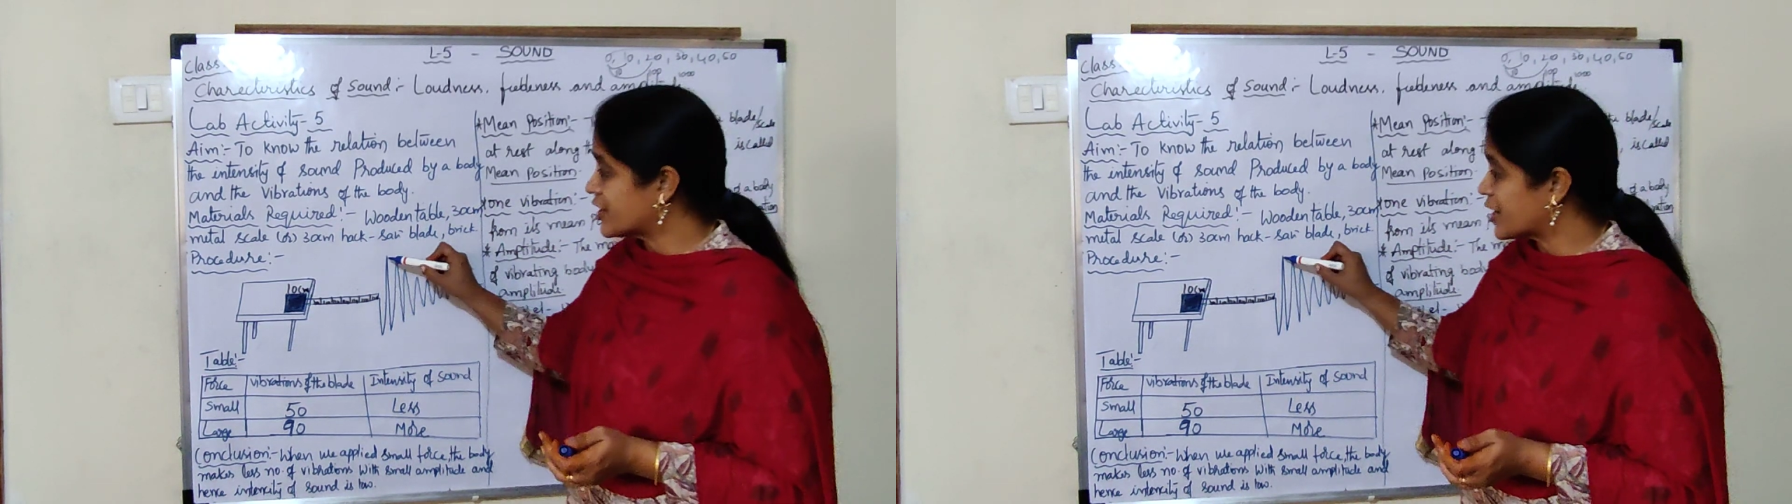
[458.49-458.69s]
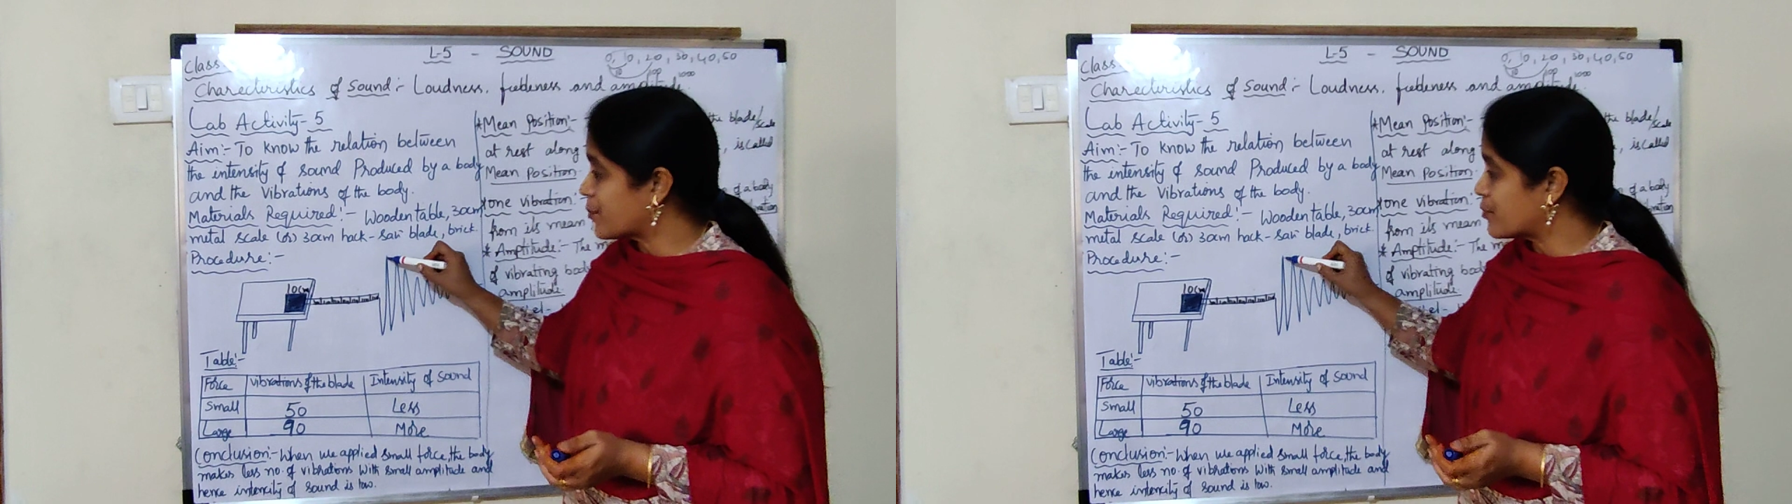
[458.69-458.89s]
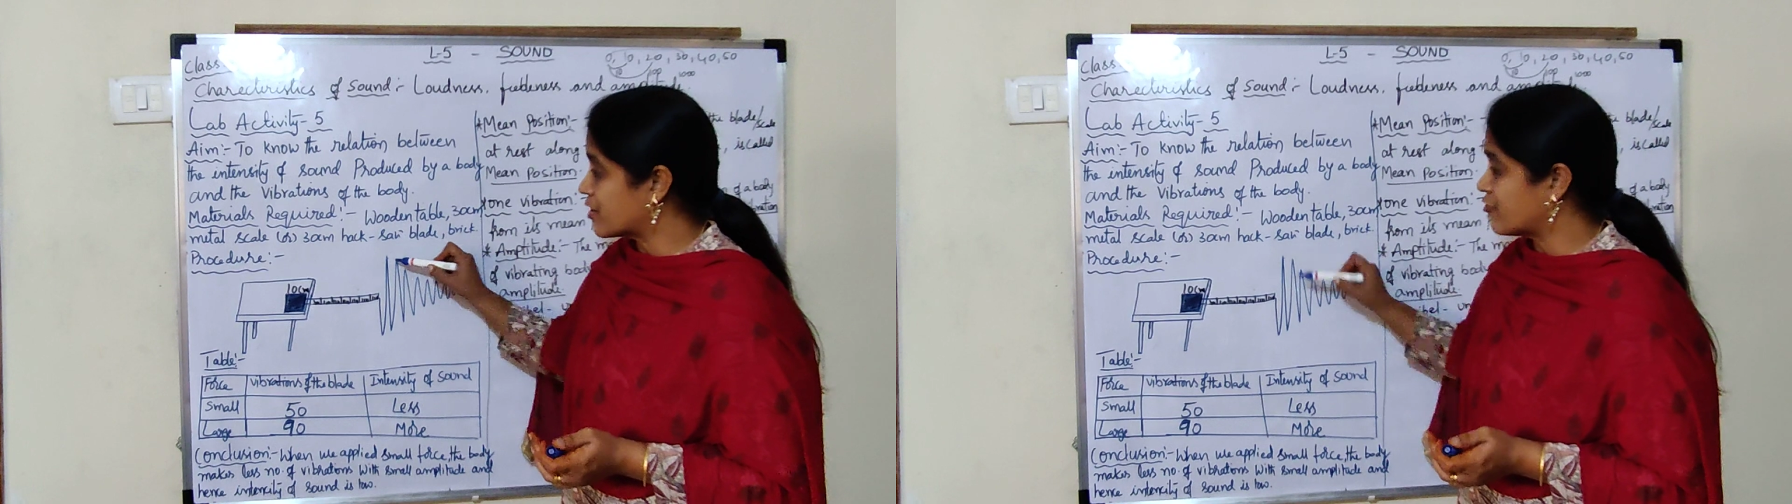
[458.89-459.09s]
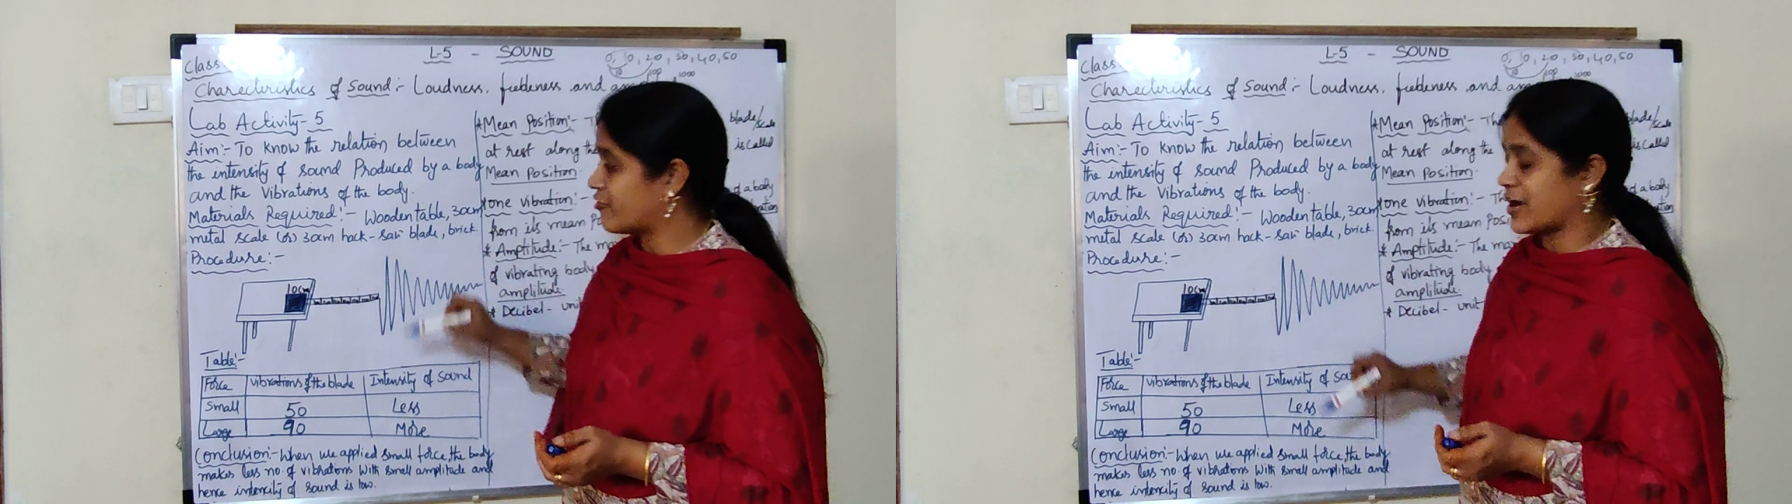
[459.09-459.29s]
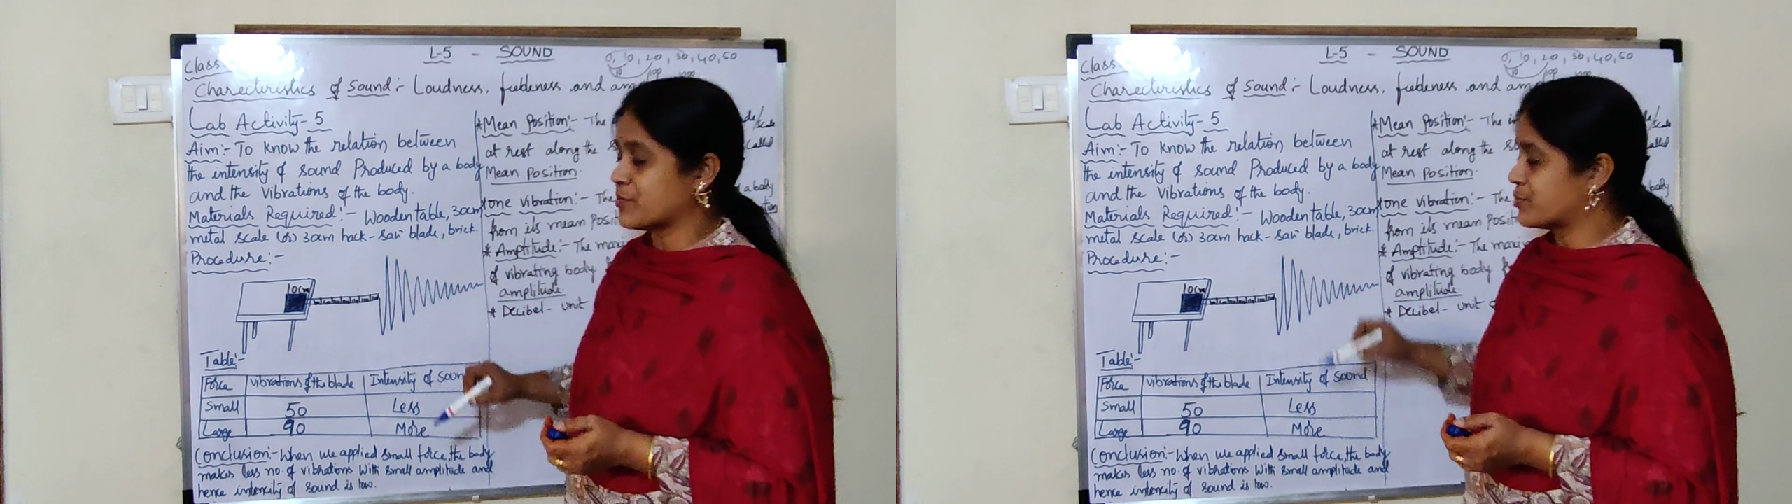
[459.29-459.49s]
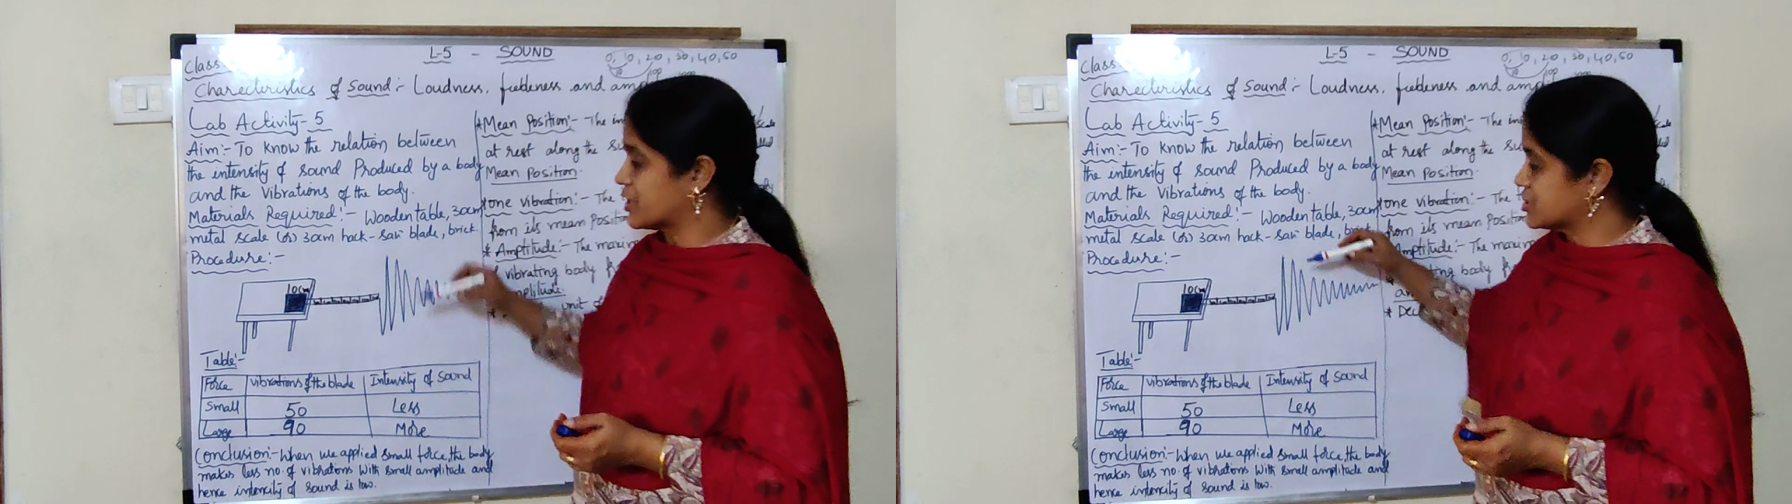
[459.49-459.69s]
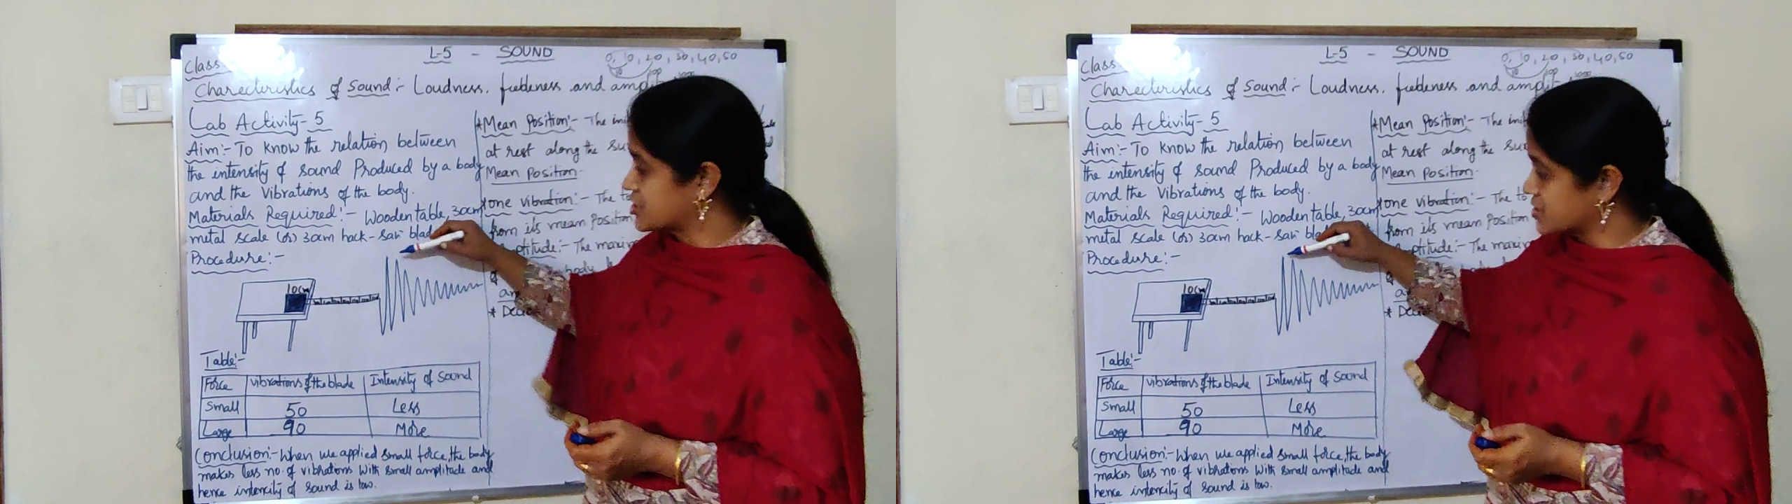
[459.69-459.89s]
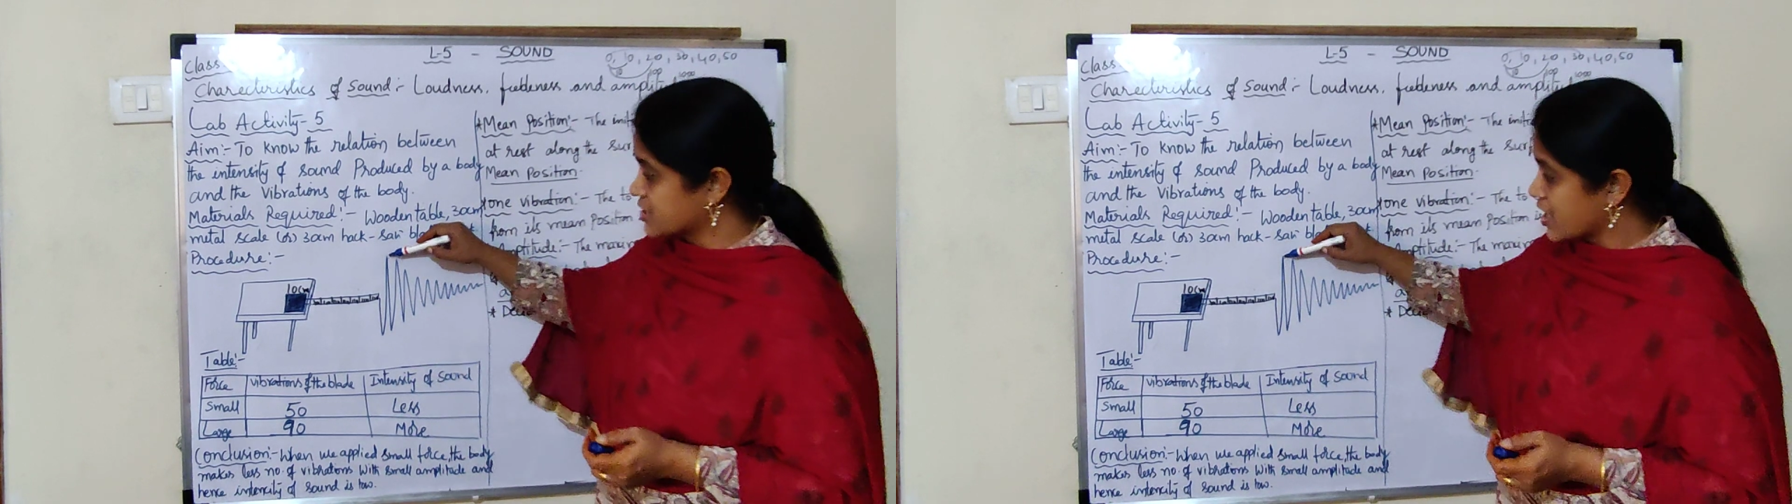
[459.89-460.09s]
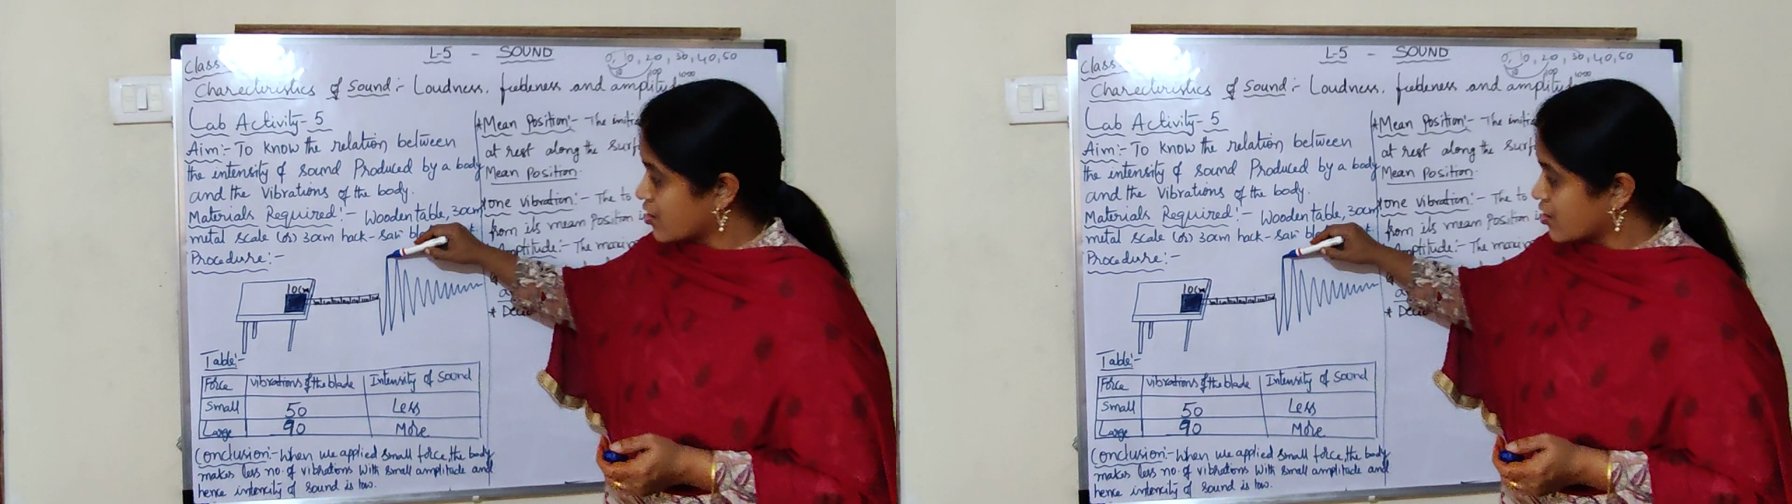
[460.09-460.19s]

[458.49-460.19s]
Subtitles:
number of vibrations.